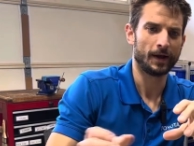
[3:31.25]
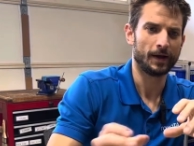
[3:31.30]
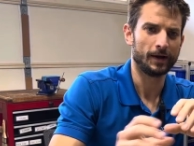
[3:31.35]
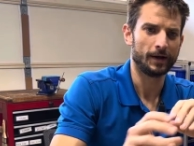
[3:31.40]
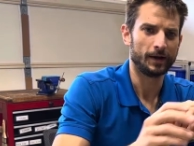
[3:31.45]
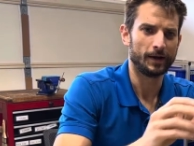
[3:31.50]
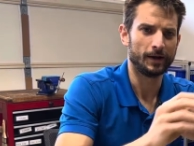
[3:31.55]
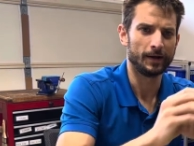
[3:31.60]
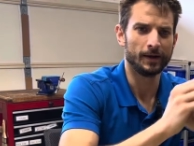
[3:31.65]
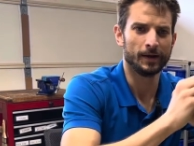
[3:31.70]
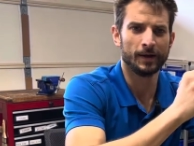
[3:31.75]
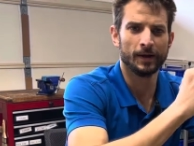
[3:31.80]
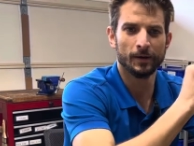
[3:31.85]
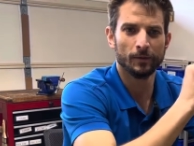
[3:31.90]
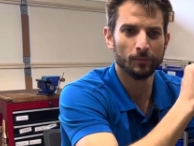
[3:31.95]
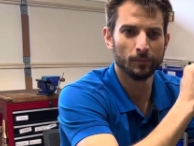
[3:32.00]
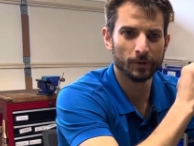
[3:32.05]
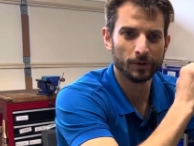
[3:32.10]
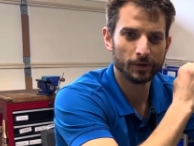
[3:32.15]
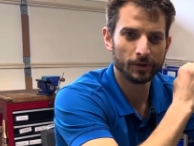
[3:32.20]
Uh,
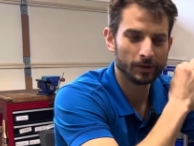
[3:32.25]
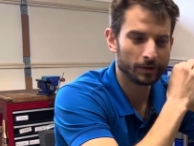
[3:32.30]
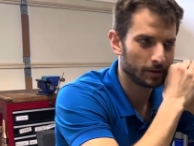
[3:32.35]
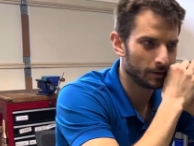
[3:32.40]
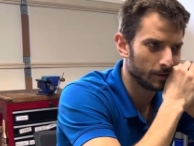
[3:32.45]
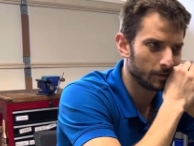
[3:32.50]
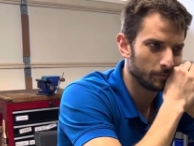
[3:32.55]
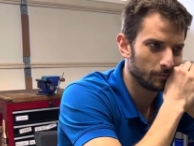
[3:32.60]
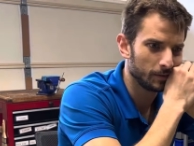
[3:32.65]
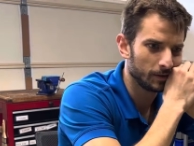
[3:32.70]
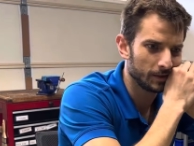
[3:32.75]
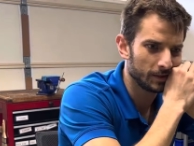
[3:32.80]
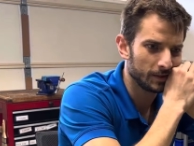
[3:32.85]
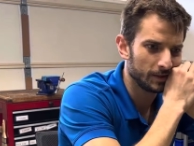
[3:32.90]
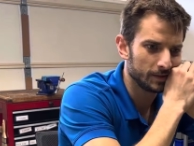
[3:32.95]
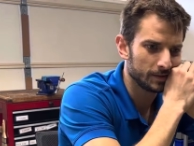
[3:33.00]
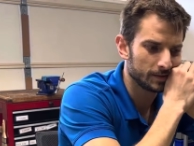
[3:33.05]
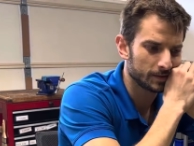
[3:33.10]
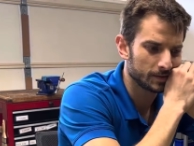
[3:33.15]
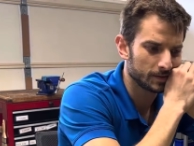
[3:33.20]
we're going to
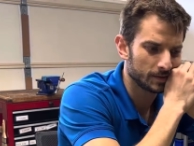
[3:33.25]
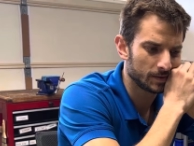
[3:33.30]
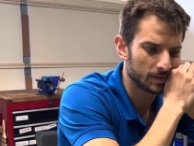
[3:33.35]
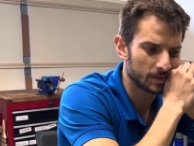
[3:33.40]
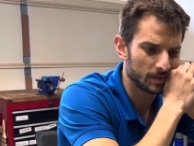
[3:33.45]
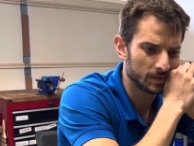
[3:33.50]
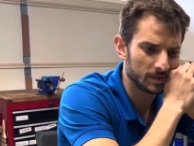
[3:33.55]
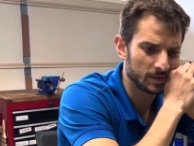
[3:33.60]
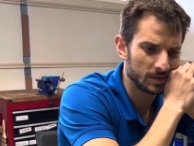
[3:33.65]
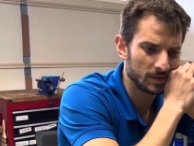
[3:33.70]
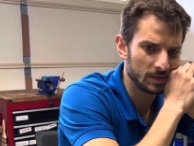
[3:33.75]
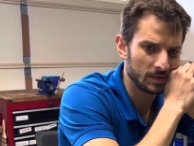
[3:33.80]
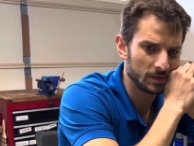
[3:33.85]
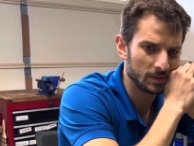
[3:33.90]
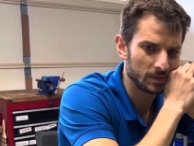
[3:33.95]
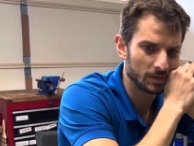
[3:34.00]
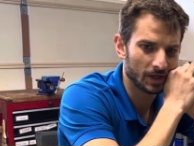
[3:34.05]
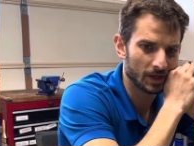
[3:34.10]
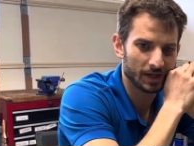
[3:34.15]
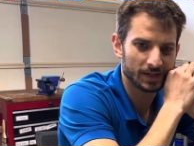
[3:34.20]
release
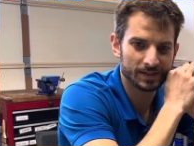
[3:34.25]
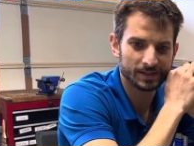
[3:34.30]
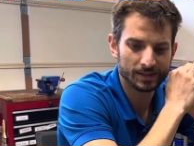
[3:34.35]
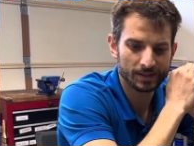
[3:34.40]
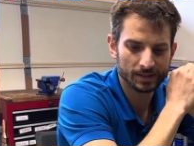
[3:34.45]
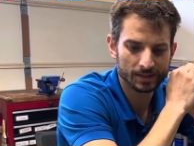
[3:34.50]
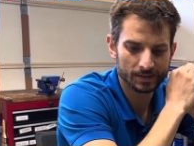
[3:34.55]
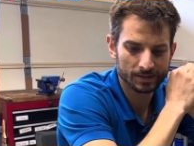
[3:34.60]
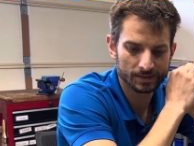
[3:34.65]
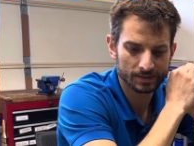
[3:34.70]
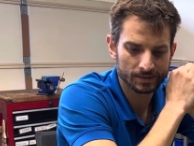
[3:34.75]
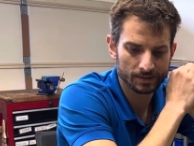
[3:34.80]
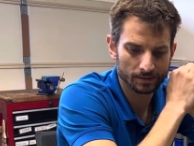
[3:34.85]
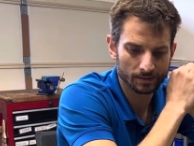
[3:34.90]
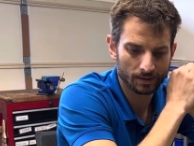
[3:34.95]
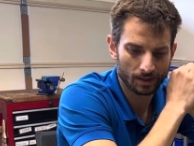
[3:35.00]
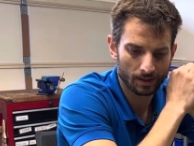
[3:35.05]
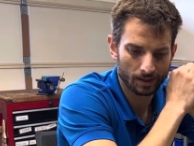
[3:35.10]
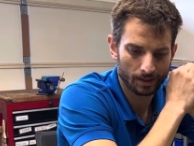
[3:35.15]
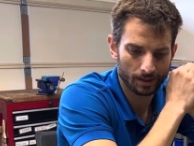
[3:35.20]
continued ideas
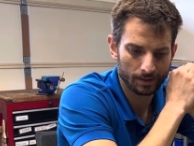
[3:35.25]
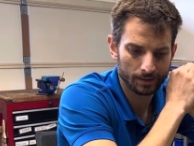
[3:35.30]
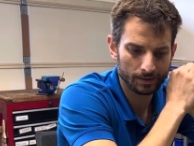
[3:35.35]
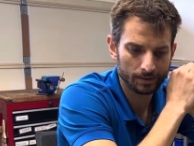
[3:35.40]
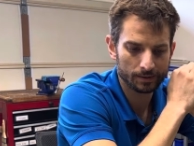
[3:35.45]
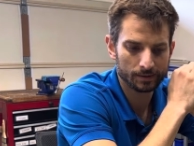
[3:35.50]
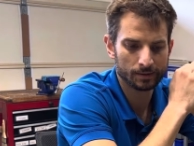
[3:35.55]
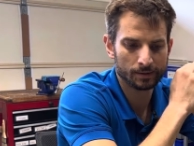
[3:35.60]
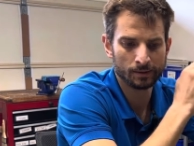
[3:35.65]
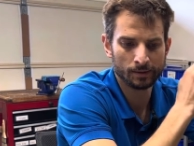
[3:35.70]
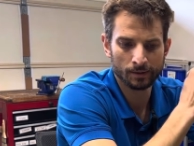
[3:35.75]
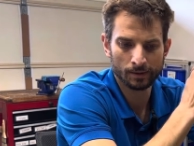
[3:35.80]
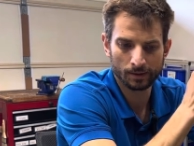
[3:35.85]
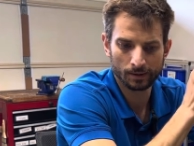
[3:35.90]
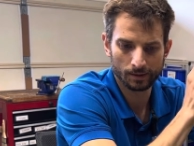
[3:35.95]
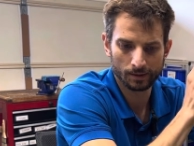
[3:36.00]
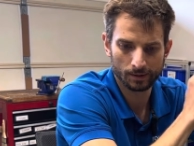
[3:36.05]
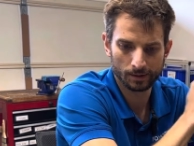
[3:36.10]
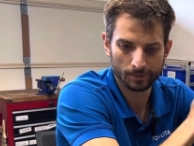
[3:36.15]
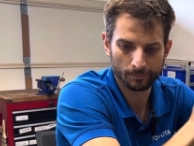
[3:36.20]
like
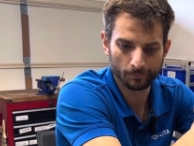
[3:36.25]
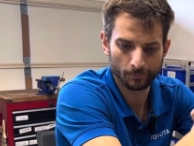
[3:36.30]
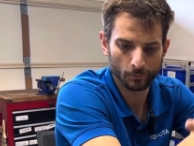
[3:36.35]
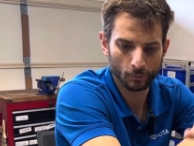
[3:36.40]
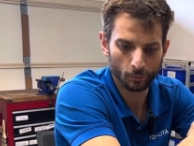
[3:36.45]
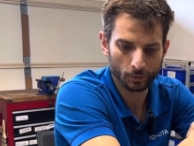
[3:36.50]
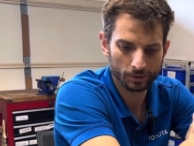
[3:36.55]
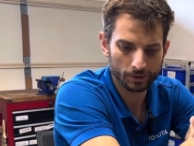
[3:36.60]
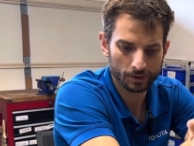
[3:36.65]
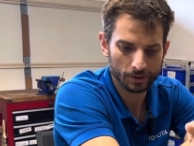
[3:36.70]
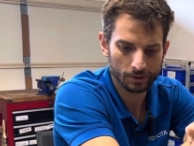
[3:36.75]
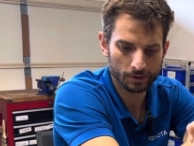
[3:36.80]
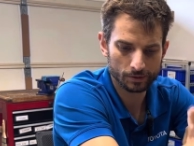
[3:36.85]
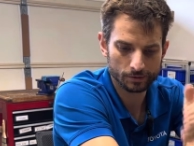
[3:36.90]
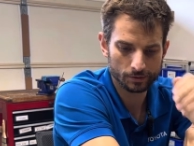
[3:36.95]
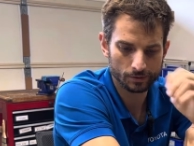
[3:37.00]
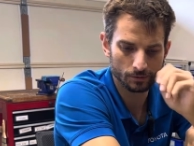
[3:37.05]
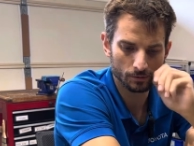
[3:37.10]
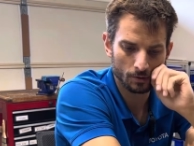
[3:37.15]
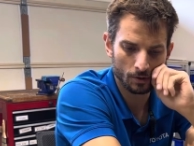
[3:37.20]
um, what can
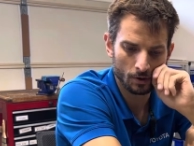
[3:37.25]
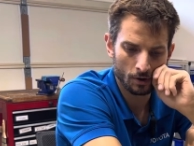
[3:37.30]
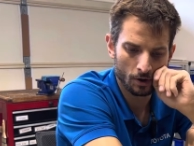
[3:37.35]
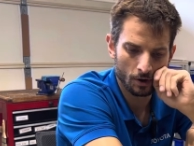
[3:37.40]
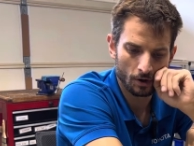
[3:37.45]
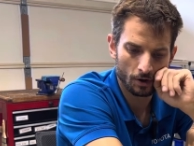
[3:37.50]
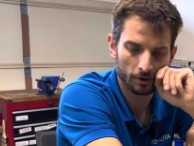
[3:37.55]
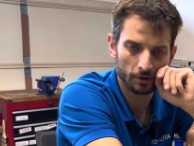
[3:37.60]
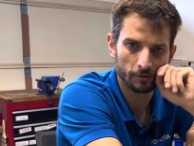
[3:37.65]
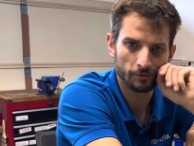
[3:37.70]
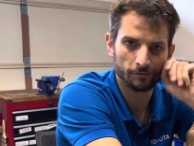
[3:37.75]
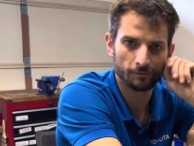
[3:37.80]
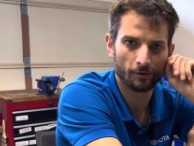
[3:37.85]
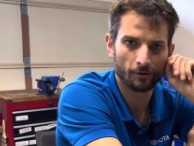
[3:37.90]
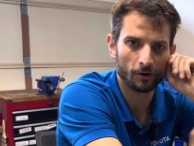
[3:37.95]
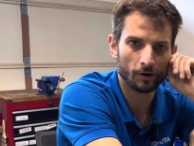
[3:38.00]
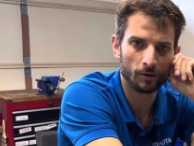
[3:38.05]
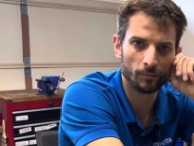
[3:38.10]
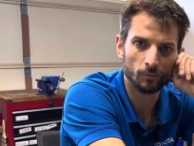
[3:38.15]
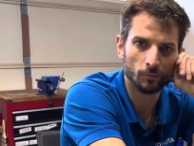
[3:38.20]
you do on a
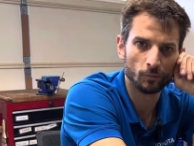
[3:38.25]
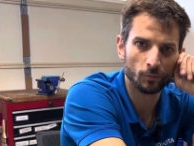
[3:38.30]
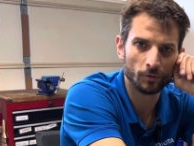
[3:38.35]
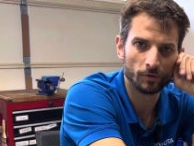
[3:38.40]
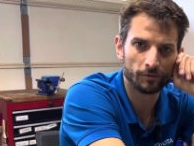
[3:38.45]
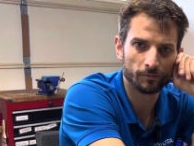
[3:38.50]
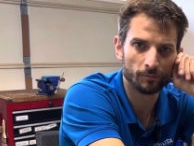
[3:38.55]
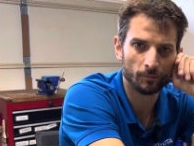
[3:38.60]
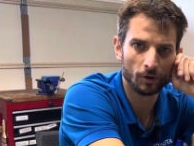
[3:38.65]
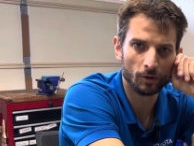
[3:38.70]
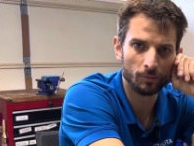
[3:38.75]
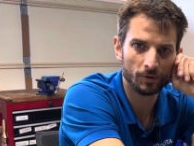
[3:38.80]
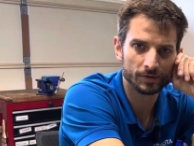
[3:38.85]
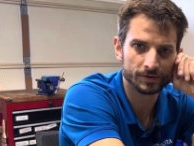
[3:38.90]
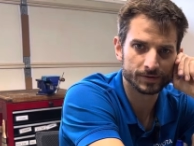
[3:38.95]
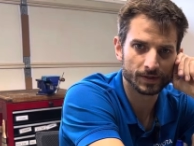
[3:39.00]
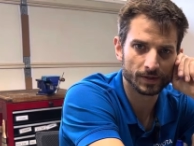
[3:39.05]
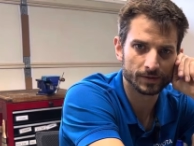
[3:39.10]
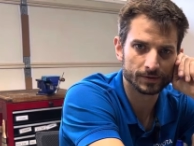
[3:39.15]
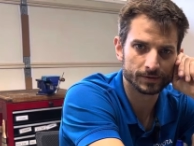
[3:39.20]
farm with mobile
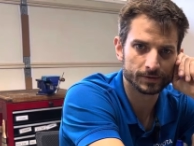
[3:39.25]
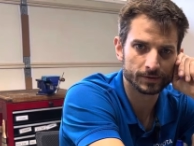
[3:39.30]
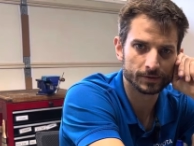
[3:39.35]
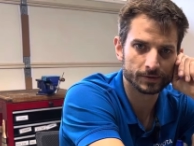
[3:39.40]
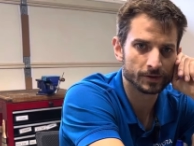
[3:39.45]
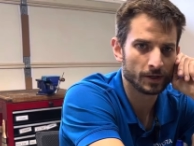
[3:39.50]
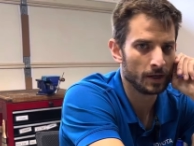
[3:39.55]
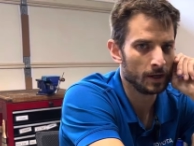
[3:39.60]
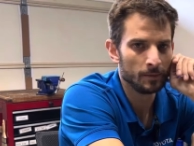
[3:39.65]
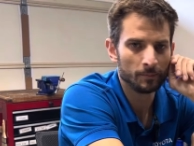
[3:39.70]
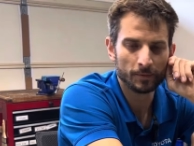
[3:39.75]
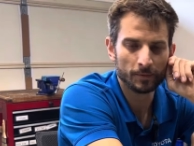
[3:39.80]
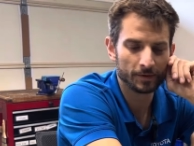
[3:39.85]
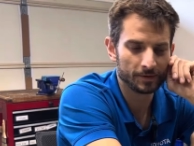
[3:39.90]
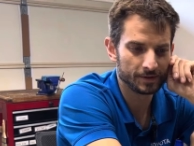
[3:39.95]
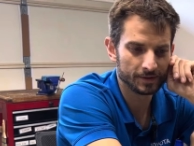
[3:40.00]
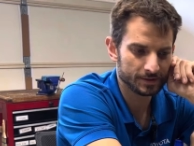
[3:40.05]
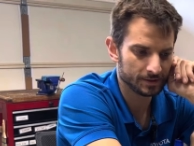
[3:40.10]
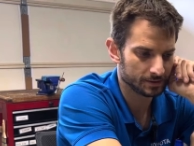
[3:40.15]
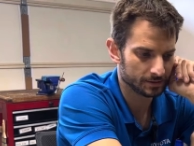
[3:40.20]
sensors,
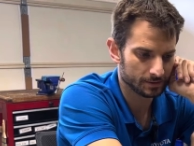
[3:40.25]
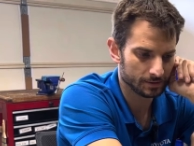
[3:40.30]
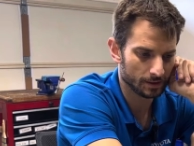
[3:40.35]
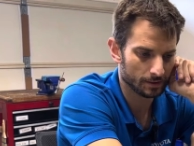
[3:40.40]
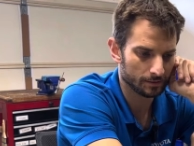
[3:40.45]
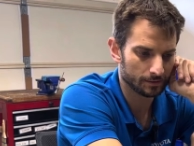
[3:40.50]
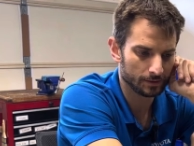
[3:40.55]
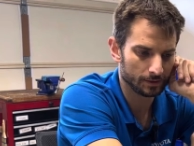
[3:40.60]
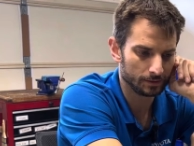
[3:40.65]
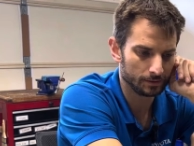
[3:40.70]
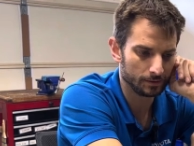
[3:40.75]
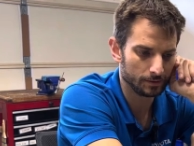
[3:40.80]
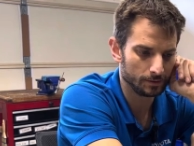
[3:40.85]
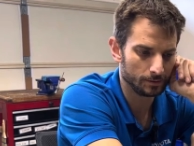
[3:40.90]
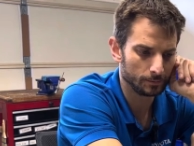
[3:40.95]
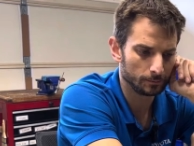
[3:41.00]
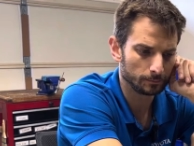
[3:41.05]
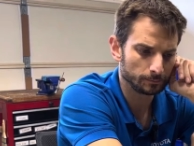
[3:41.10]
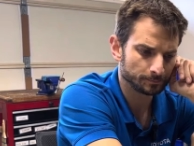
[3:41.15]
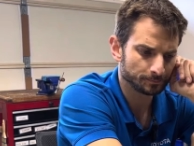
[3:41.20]
but this is nothing
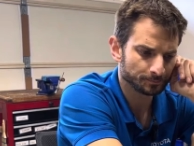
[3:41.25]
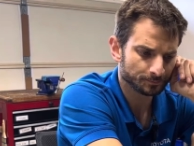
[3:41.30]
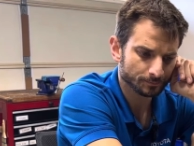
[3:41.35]
new.